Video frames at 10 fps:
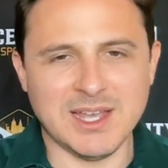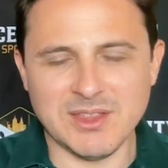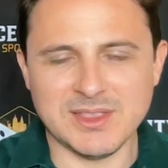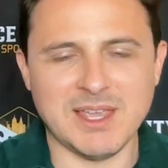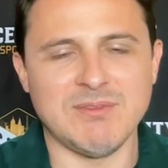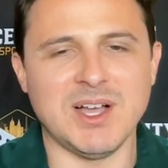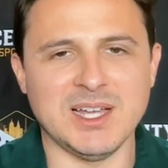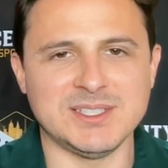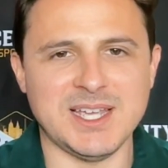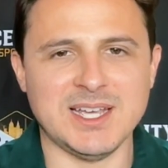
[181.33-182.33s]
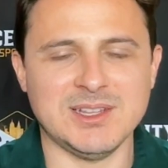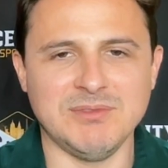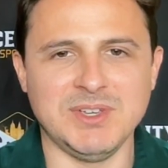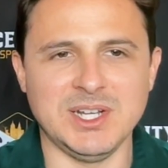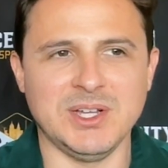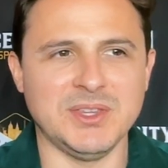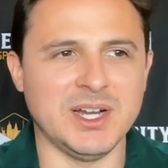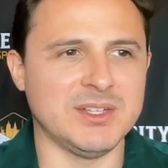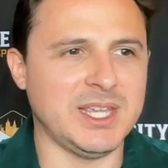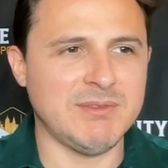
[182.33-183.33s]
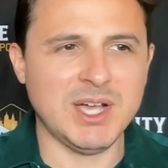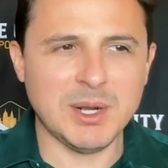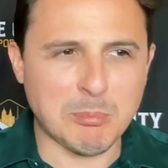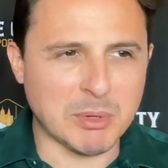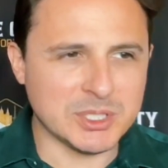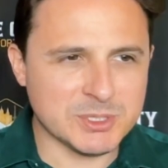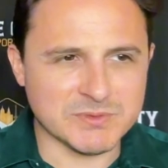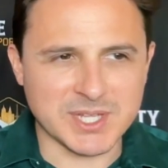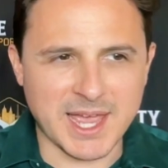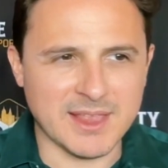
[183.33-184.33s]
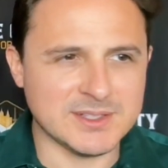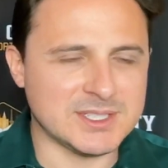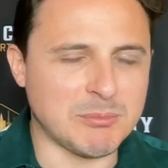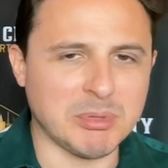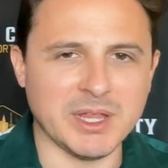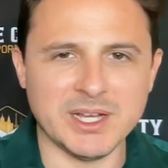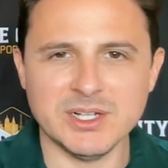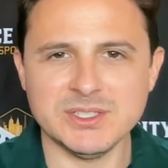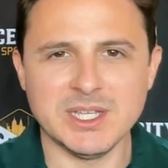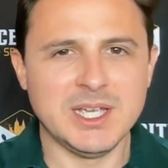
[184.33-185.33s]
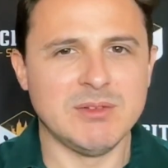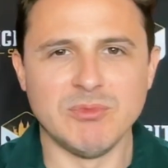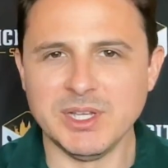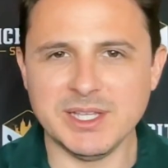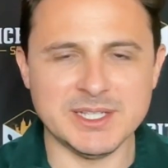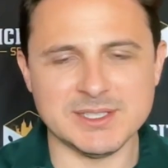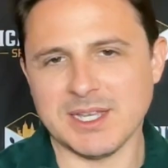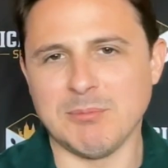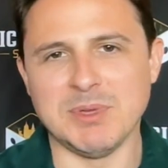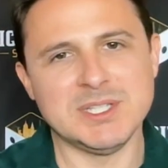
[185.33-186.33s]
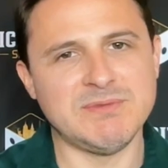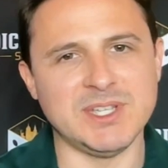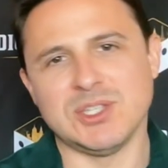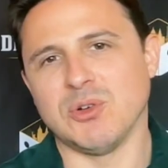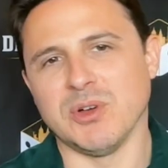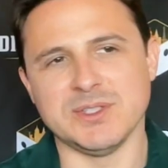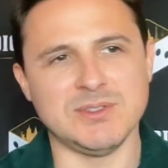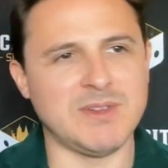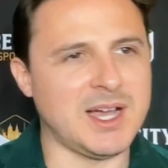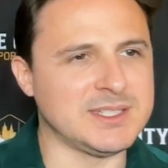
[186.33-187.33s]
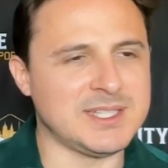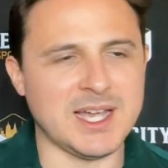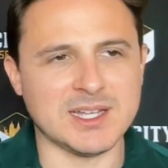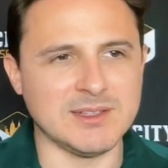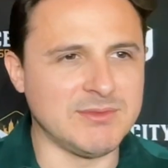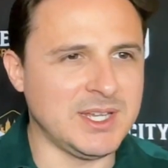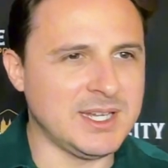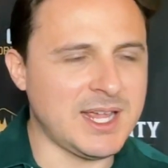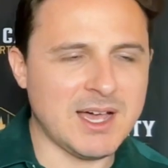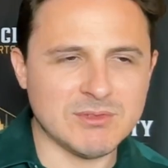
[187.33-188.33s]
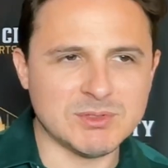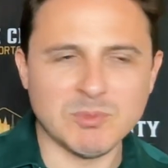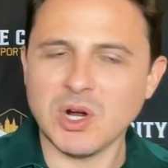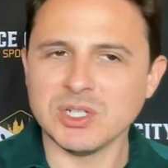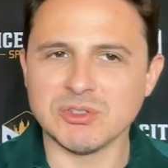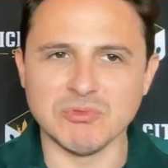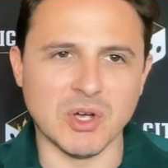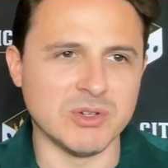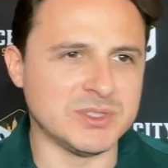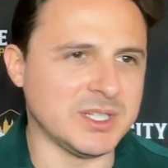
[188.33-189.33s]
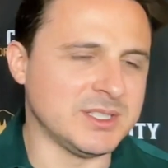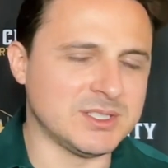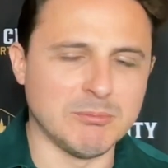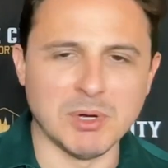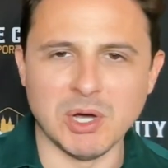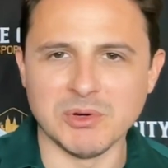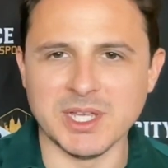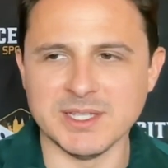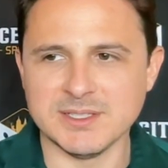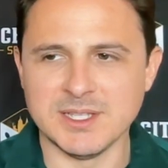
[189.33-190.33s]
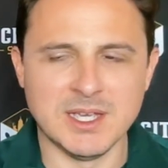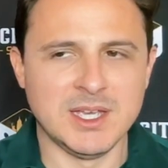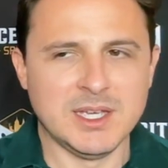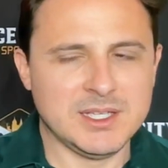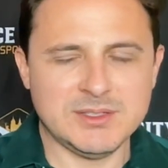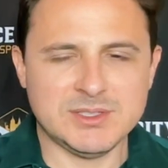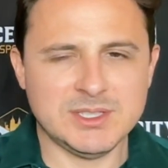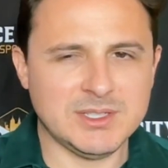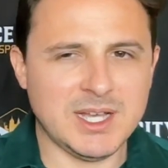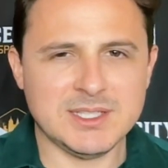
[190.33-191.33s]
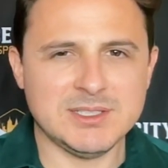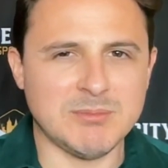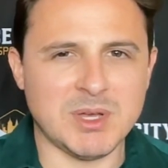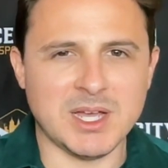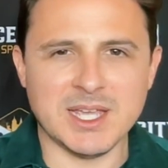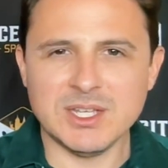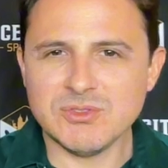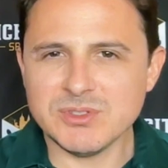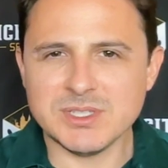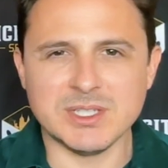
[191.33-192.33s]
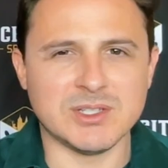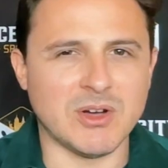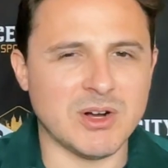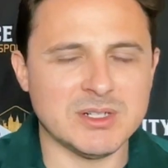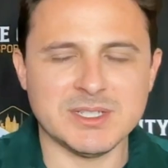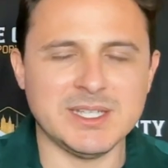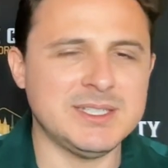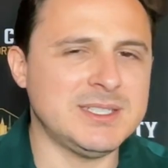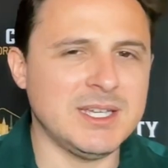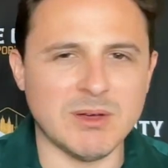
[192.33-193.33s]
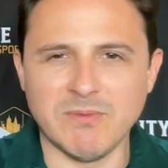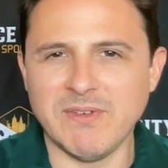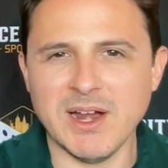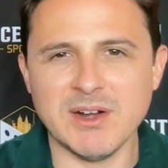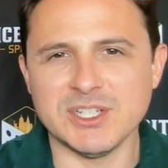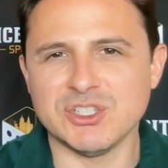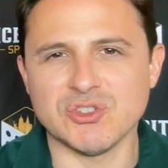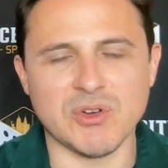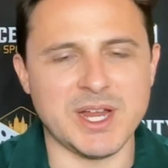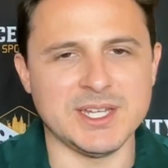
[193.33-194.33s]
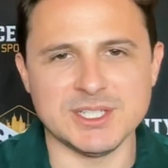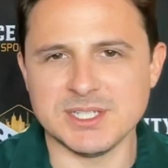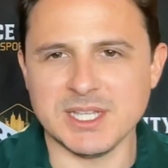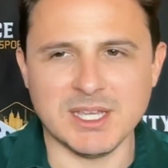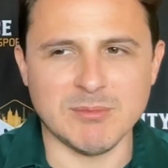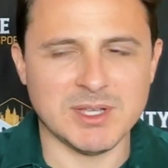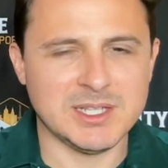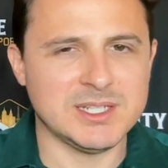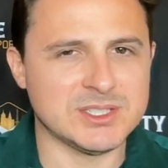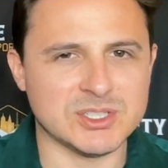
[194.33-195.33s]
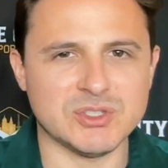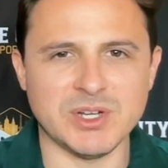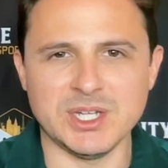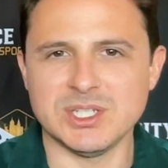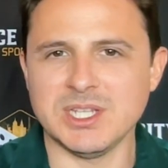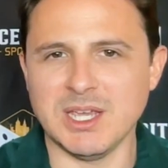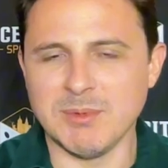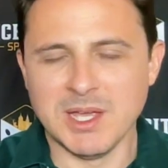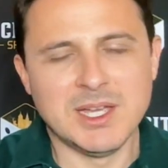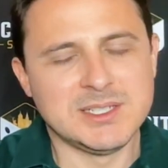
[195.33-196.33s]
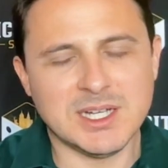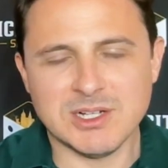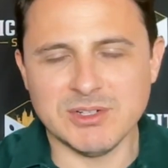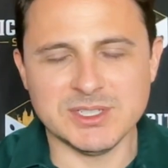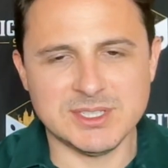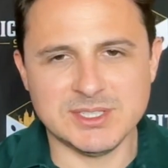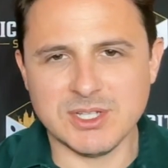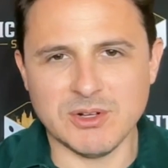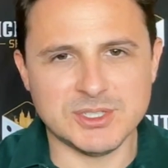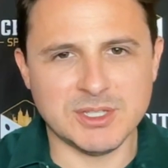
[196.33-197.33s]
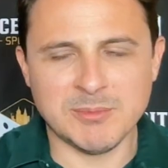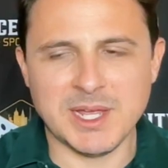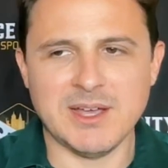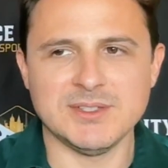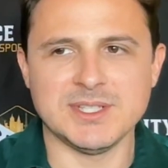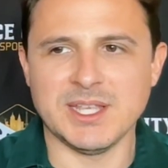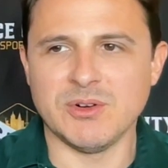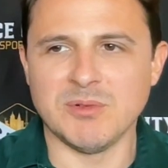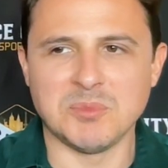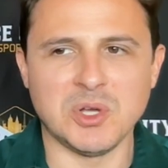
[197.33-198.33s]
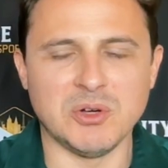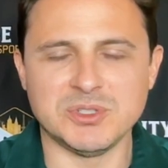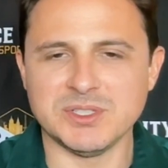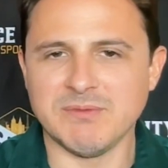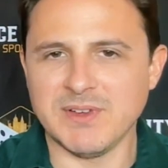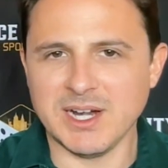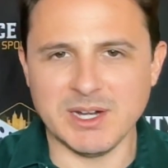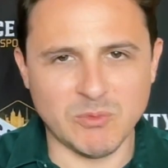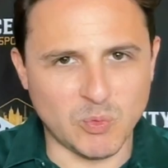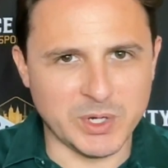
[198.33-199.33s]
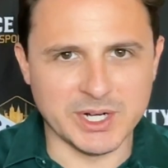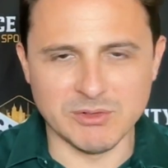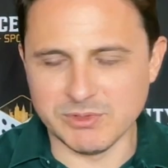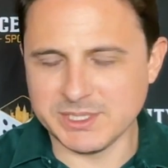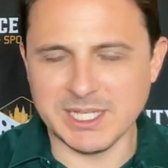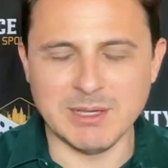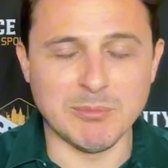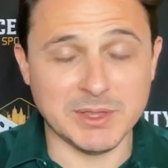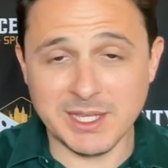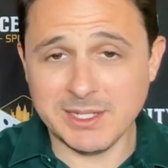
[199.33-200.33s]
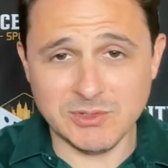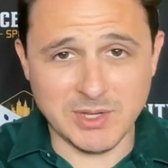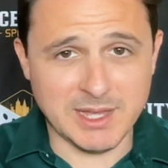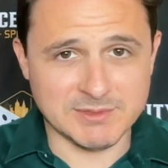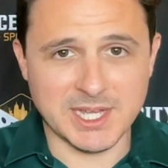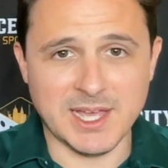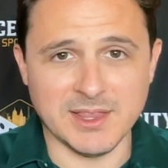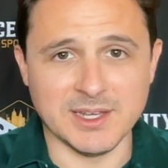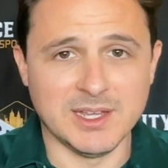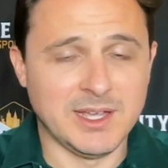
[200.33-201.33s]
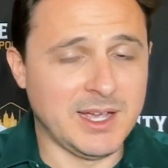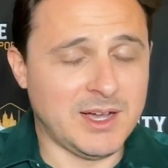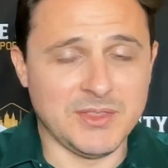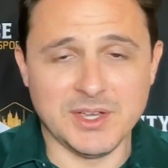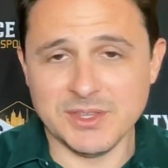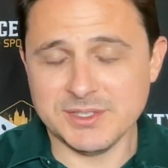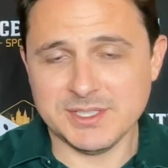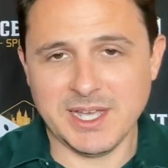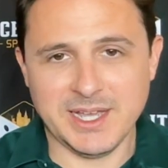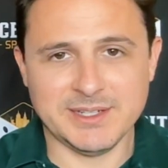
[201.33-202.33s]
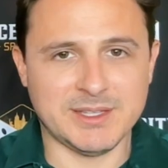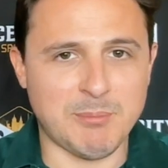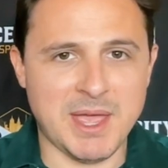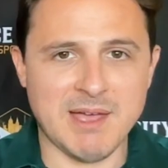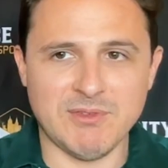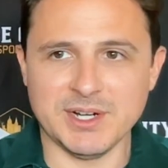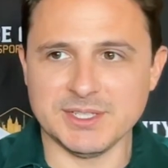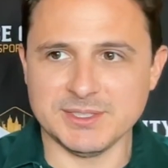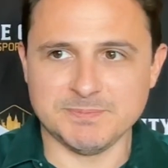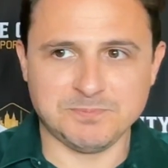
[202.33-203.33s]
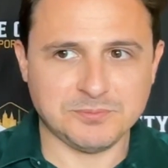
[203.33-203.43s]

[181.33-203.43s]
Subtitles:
Now that they've got Zach LaVine on there, they've got a bunch of talented players. Really is like a misfit toys. You've got Zach LaVine now, DeMar DeRozan, Sabonis. You still got some interesting guards. It's a very strange team. It is a strange team. Doug Christie's coaching them now as the interim coach. It's a very weird team, but they do have talent. On the other side, the Mavericks,